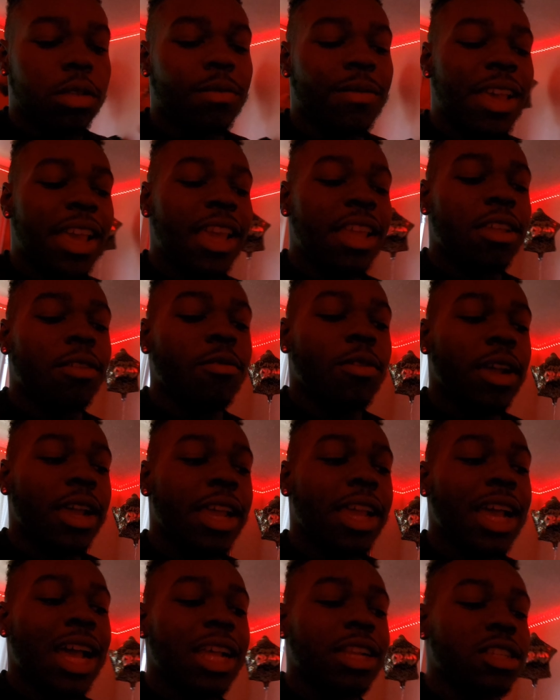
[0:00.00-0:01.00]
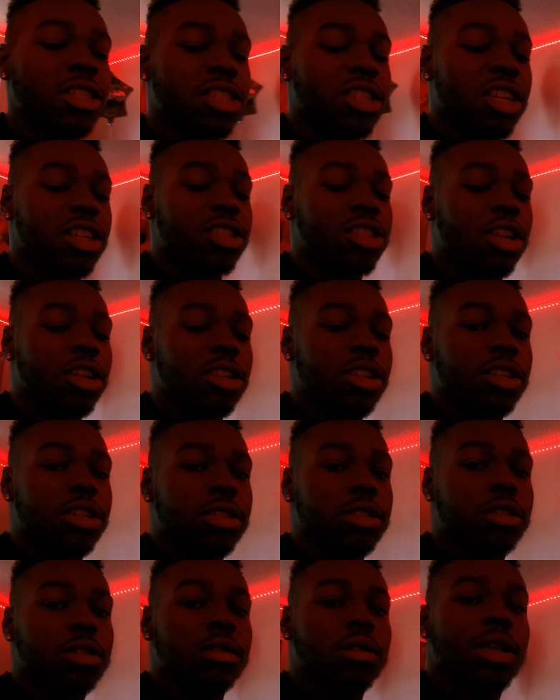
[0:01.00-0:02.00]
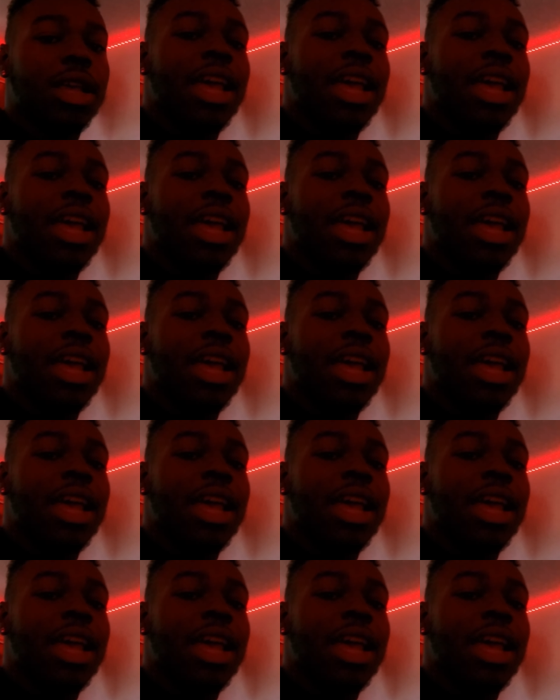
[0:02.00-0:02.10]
But anyway, I just shut y'all niggas up.